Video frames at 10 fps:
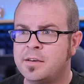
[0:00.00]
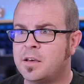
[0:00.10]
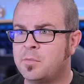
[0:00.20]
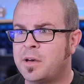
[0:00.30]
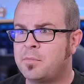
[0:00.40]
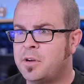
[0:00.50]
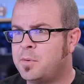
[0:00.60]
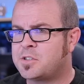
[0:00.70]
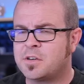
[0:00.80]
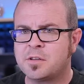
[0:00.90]
Gigabyte, pretty
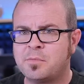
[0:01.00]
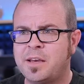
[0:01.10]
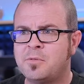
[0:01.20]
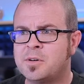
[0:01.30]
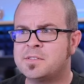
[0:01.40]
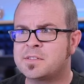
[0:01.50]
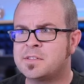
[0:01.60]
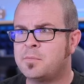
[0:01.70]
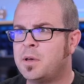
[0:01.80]
much all the main ones except